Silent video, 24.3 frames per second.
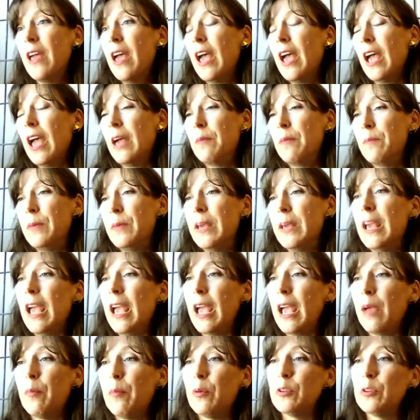and be
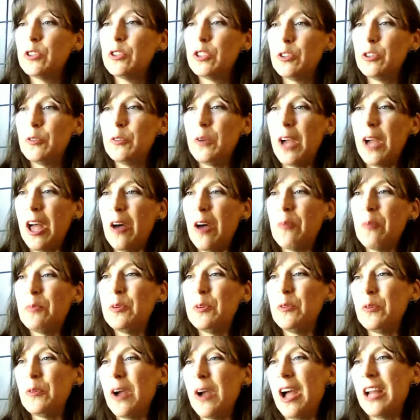able to help
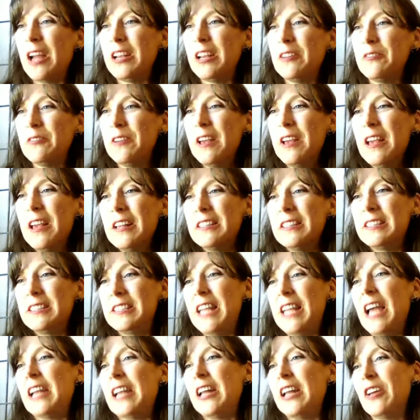you kind of
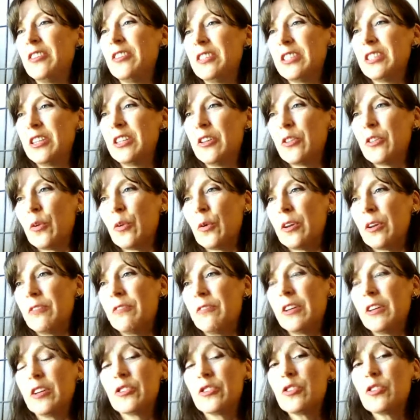stand out as an authority
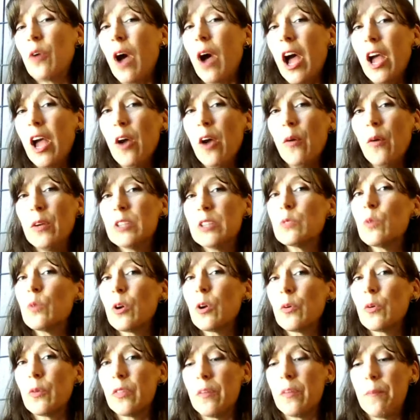figure. So I always
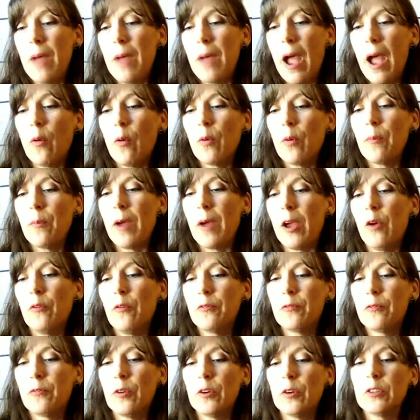work with the Power Bio
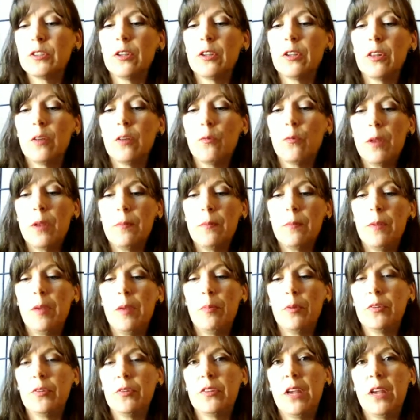first, so that when
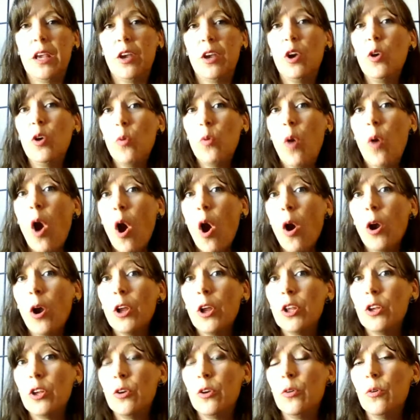people say, "Who are
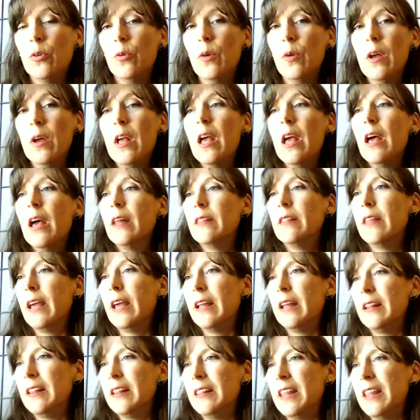you?"
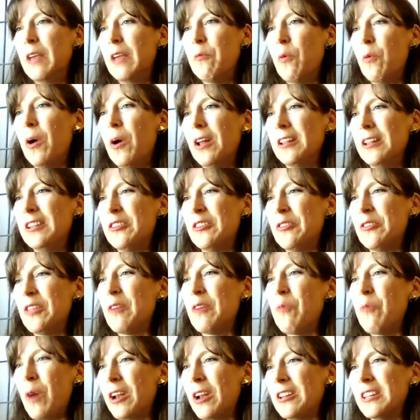that they want
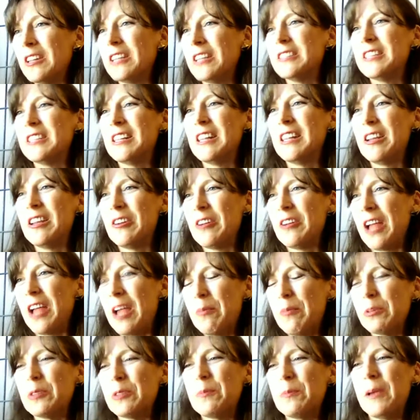to listen, they are
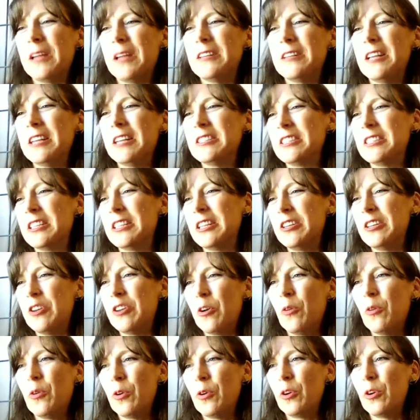able to pay attention and
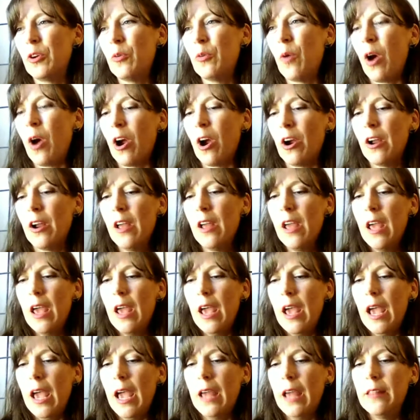know who you are.
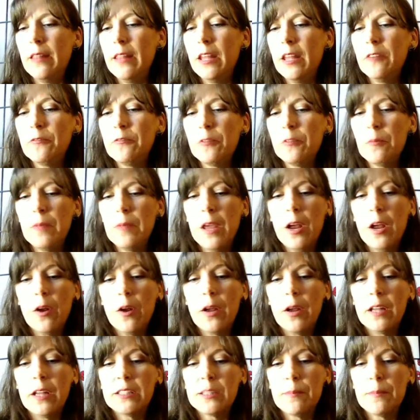And then from there,
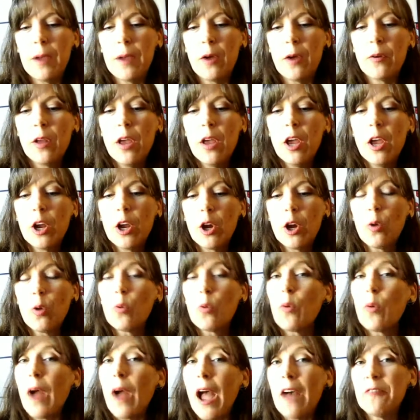it's about
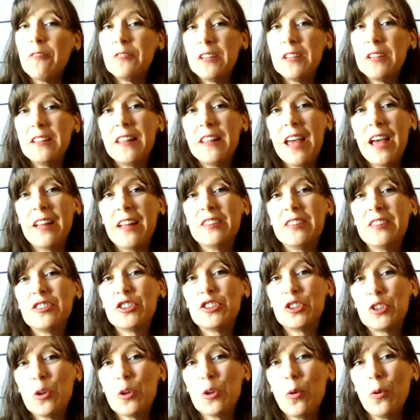crafting that
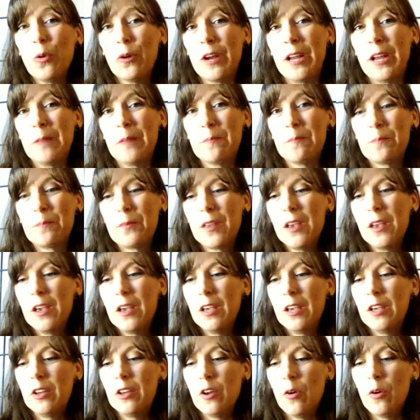story.
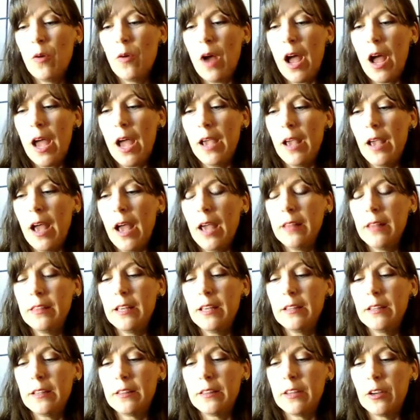I
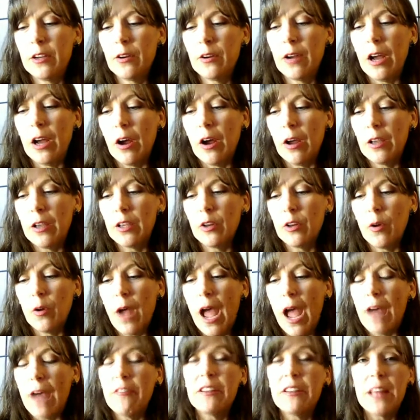think that they're,
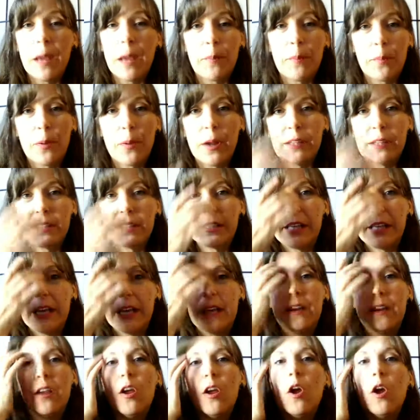having that press
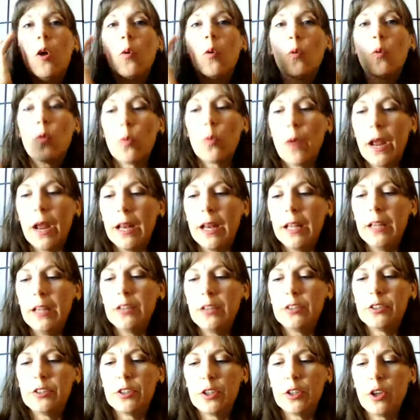kit ready
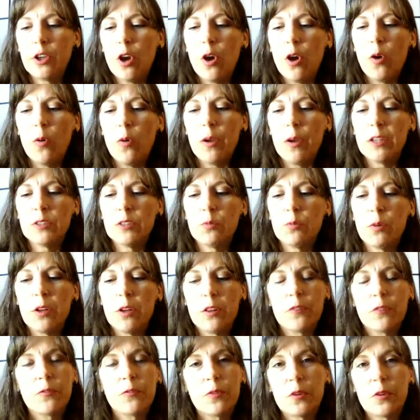to go is one of
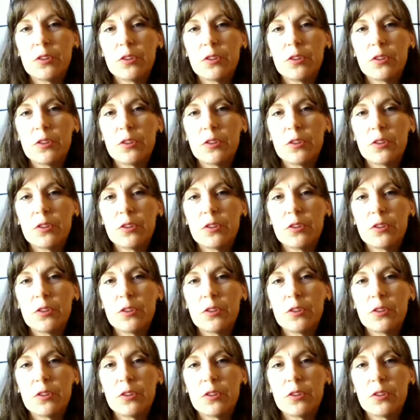the first